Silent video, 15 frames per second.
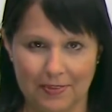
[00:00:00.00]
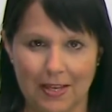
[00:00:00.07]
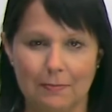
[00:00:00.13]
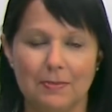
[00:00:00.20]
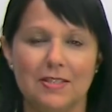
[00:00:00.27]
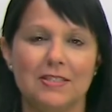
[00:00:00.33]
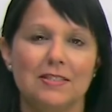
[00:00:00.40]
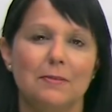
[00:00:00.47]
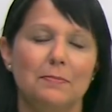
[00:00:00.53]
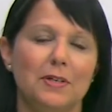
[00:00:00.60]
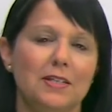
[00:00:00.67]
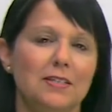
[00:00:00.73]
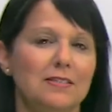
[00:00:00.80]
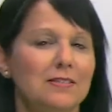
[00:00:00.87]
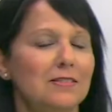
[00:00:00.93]
That means
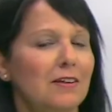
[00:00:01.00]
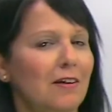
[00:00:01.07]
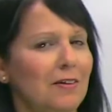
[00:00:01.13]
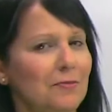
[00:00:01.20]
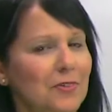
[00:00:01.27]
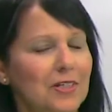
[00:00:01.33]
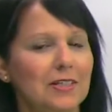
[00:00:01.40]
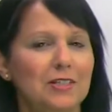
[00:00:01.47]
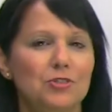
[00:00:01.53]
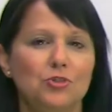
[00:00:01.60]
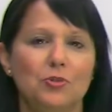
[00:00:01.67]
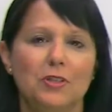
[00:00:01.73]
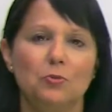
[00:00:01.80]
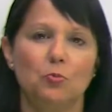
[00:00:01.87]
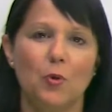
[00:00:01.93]
somebody's not really
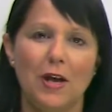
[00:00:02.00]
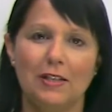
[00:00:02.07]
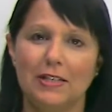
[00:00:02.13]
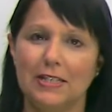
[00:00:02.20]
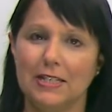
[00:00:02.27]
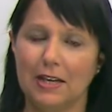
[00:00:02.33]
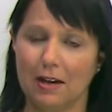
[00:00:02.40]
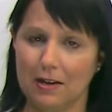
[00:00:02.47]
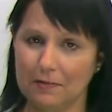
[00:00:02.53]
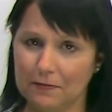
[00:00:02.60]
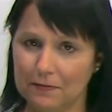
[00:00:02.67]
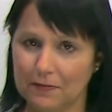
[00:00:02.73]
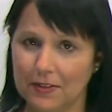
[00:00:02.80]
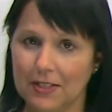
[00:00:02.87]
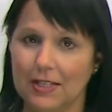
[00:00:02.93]
doing well
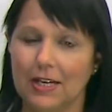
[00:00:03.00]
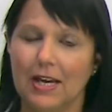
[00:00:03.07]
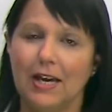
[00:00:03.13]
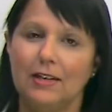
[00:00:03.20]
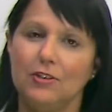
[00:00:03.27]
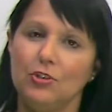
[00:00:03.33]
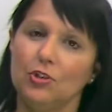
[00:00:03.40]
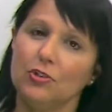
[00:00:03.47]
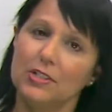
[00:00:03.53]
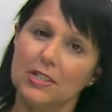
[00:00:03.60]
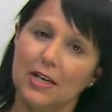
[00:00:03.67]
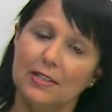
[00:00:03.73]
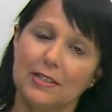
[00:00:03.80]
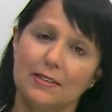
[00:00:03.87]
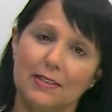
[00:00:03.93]
enough, and you're
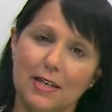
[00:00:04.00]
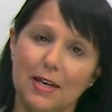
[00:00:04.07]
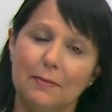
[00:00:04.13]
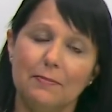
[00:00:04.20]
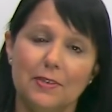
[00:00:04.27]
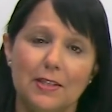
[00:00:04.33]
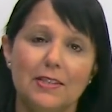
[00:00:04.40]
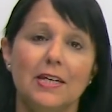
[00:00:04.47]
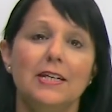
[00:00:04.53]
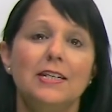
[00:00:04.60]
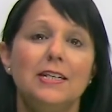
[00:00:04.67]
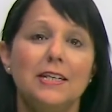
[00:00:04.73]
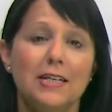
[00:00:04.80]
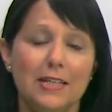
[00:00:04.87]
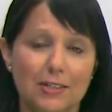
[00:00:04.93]
telling them that they
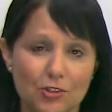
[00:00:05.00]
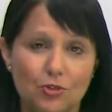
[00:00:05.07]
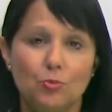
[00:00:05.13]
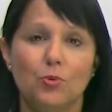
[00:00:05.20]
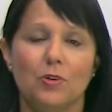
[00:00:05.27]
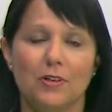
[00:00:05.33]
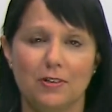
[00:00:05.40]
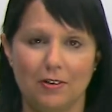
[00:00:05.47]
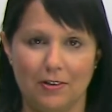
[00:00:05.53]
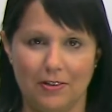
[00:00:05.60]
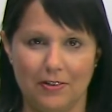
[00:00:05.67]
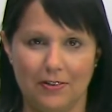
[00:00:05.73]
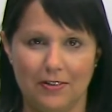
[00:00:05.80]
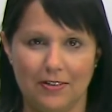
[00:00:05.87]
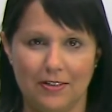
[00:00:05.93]
need to work
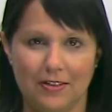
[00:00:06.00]
harder.